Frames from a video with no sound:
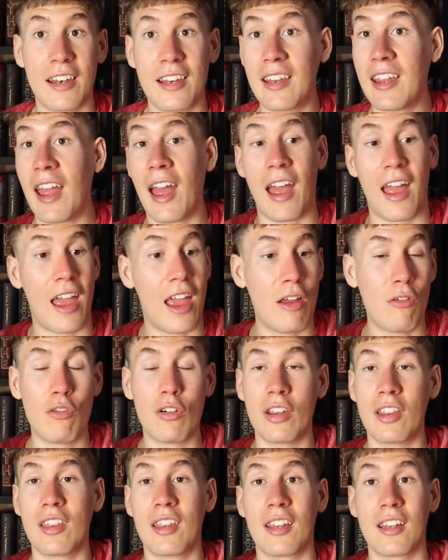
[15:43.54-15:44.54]
yeah,
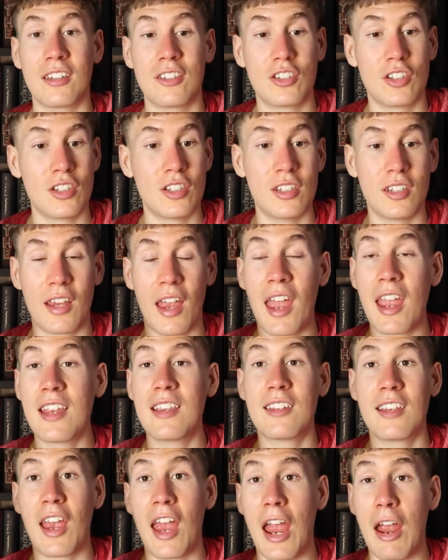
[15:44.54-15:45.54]
everything. She just
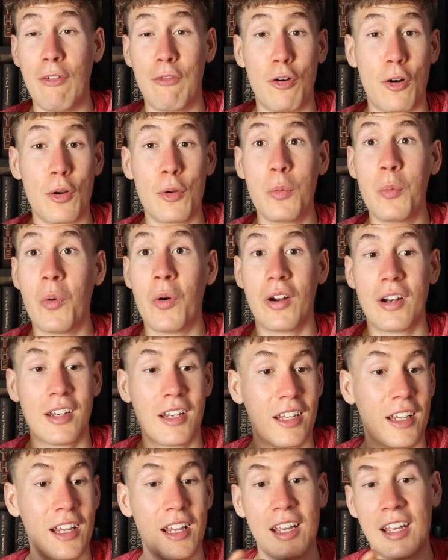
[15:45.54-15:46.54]
hates everyone.